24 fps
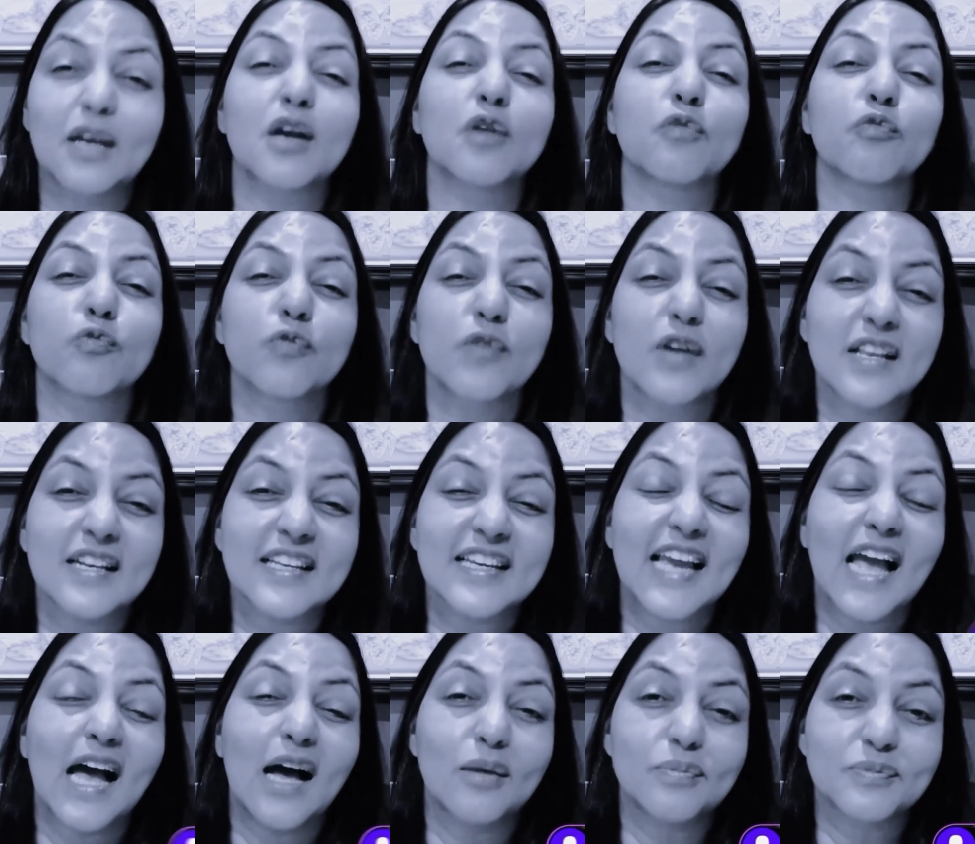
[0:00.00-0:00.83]
It
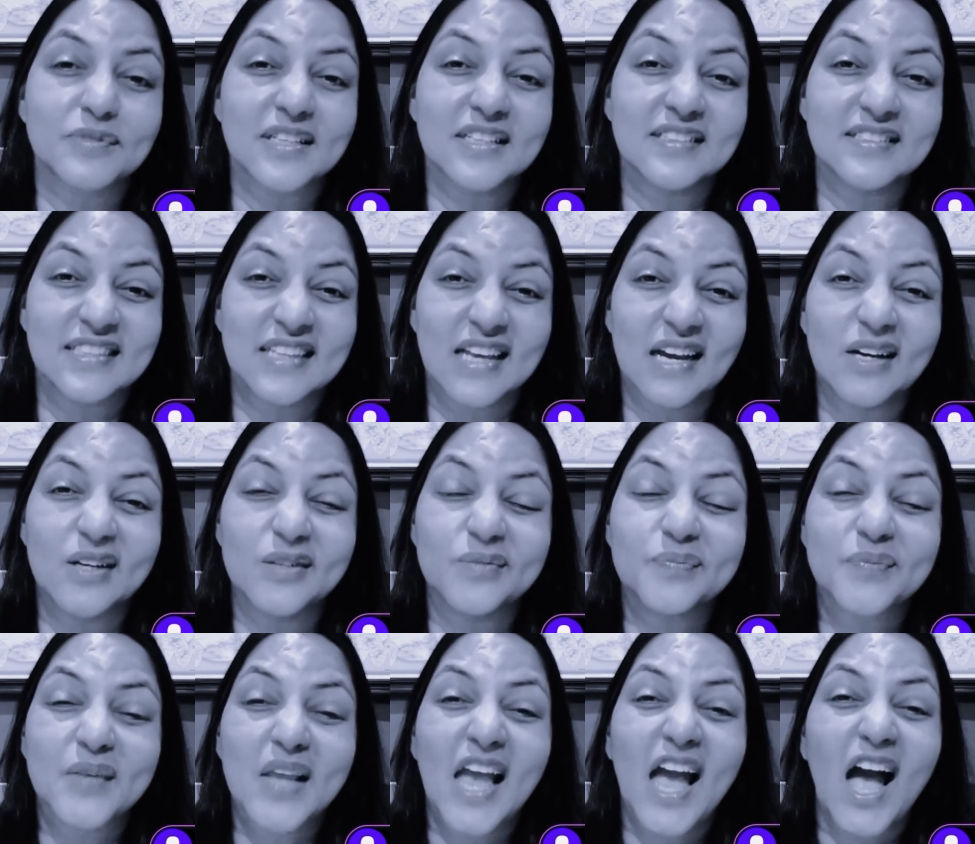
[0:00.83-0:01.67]
really helps us
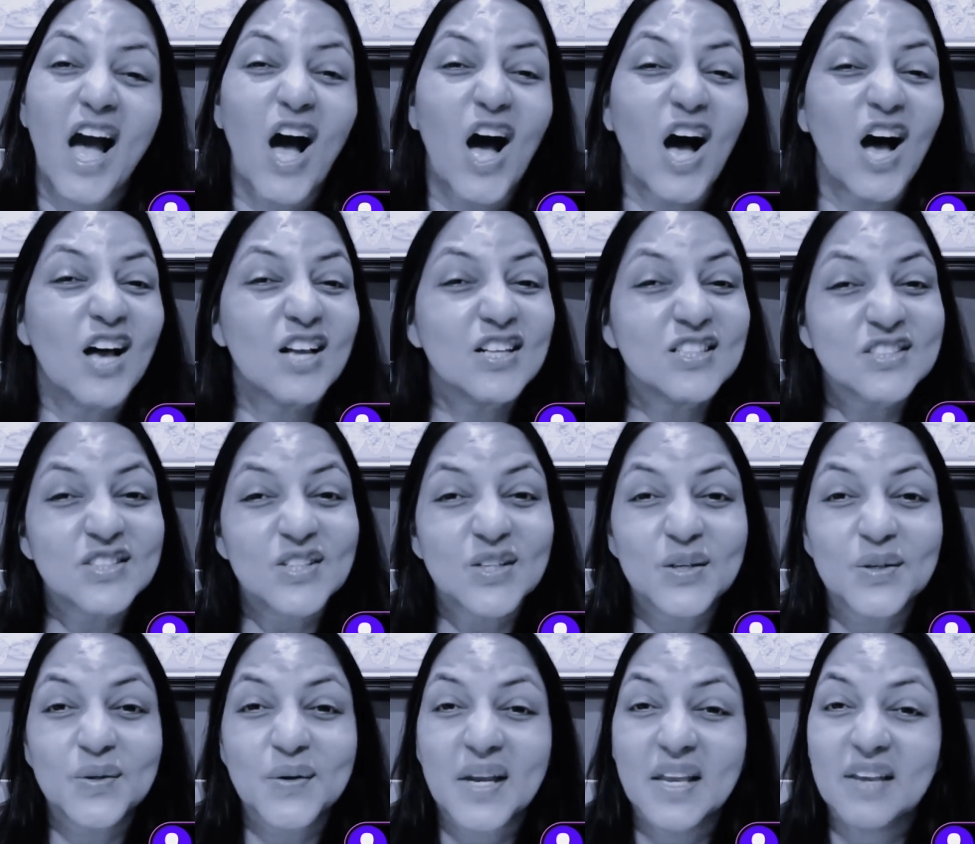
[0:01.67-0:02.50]
out.
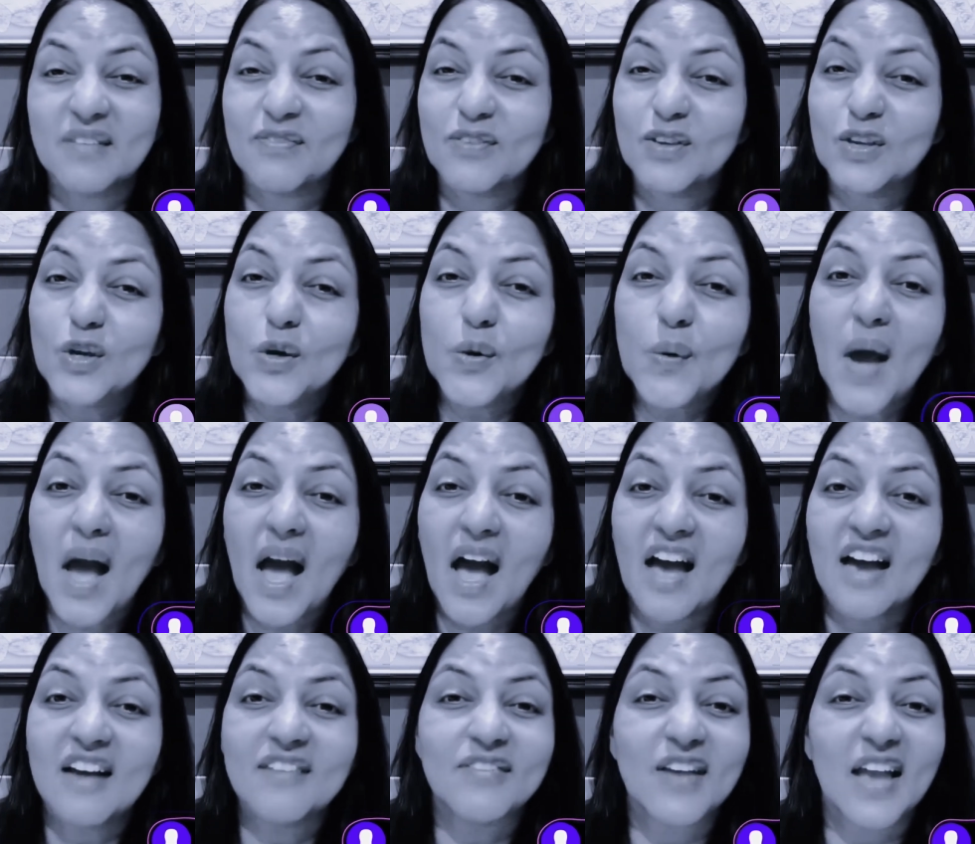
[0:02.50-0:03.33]
Also, if you
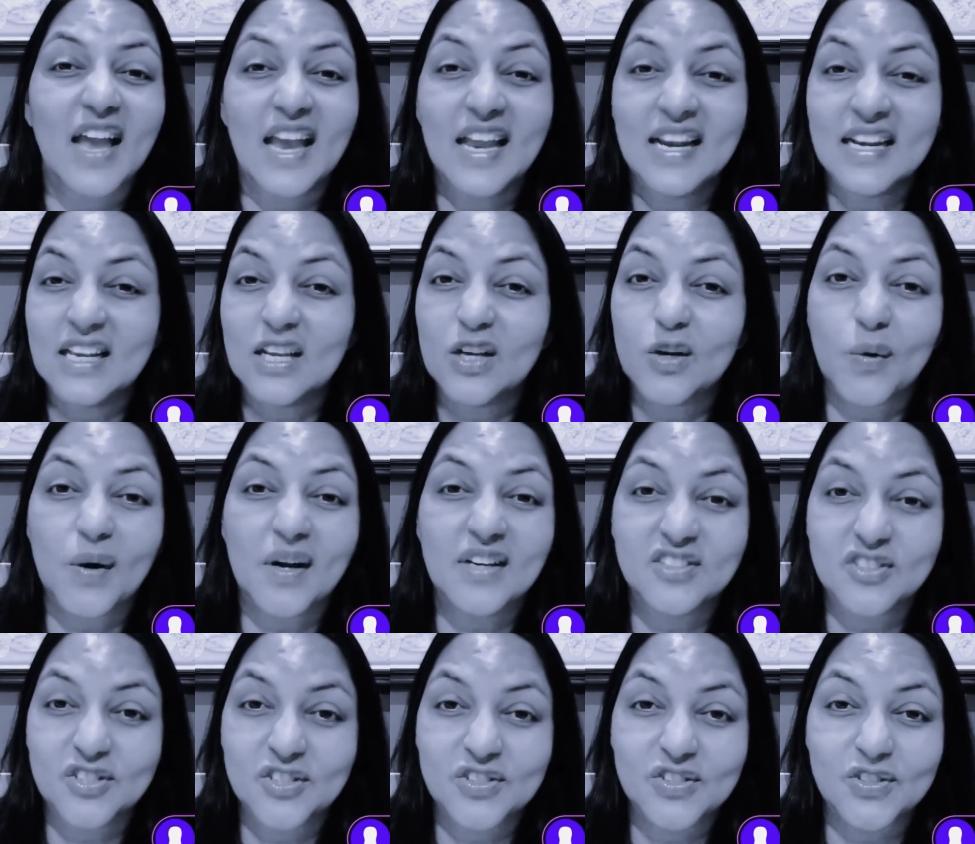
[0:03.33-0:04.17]
have any
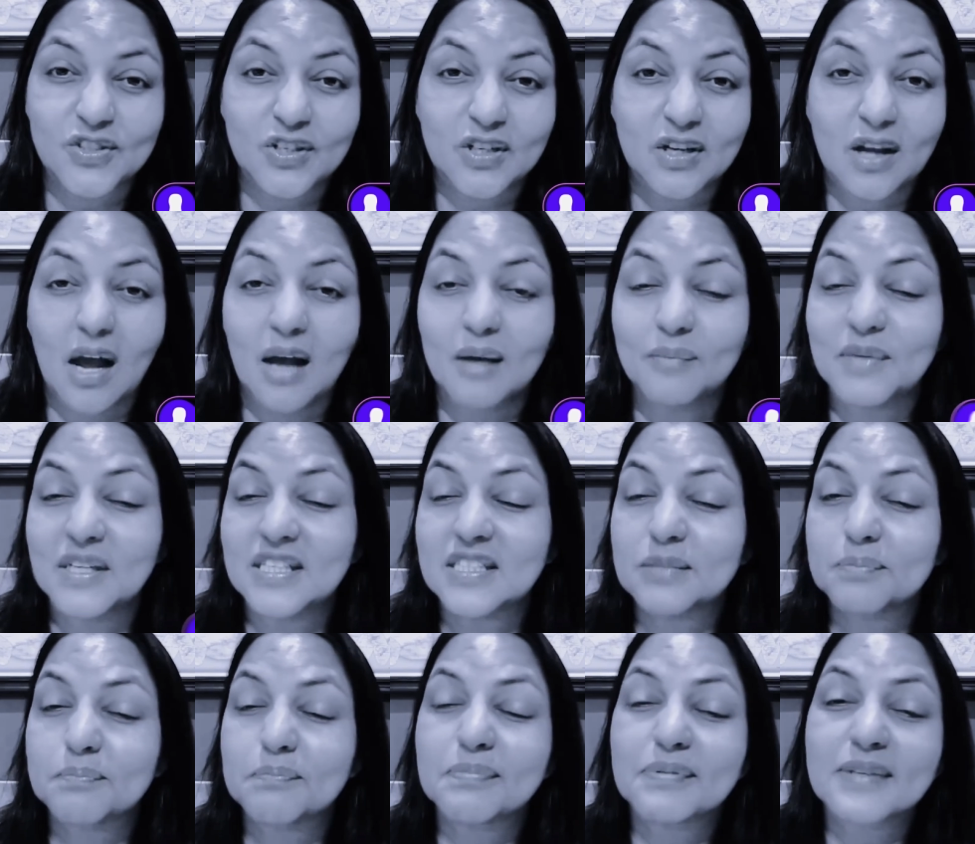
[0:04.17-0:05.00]
questions or
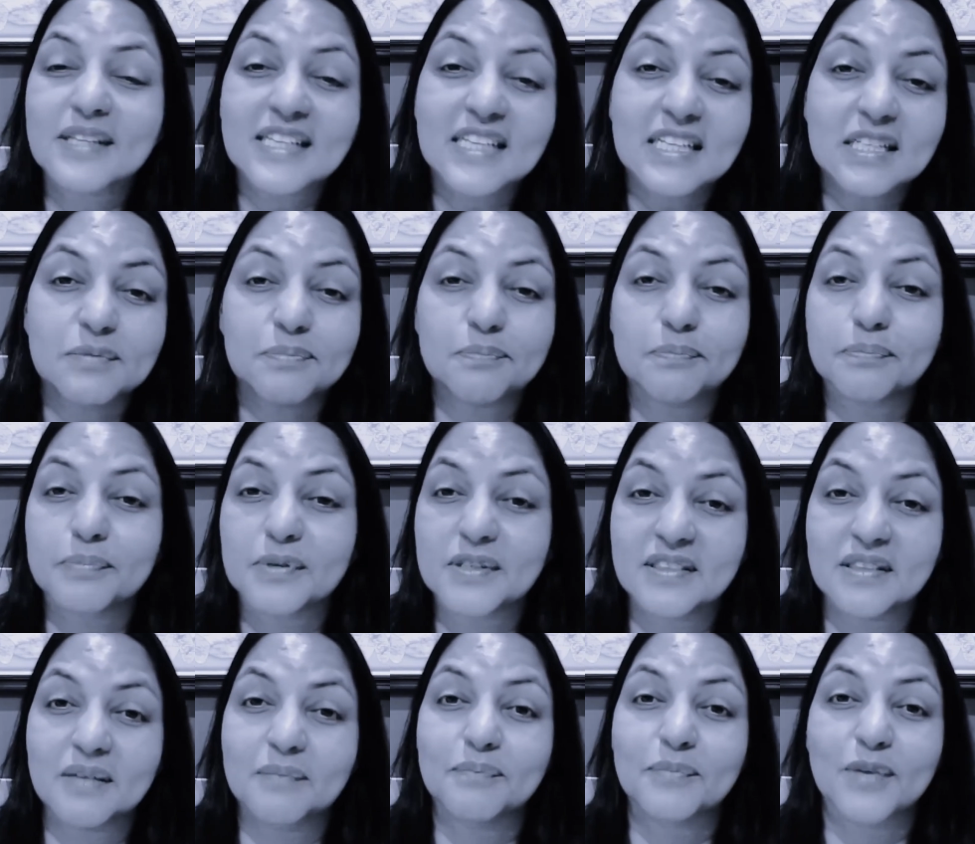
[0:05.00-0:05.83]
comments, please
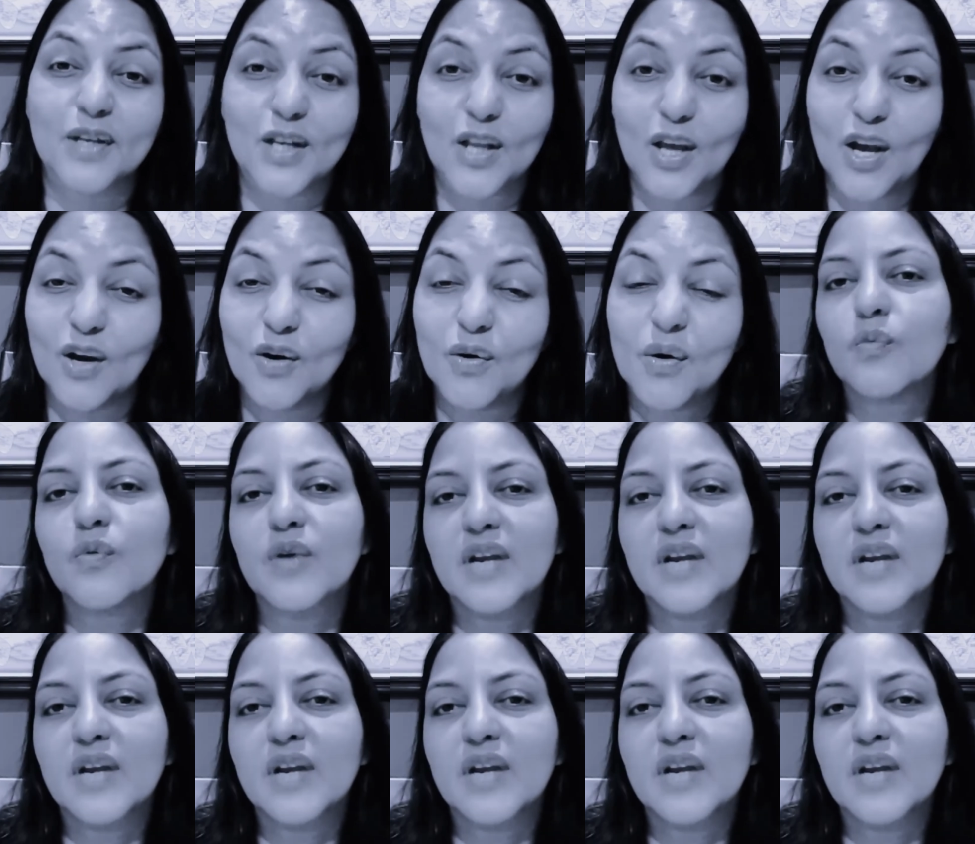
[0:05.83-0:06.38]
put them below.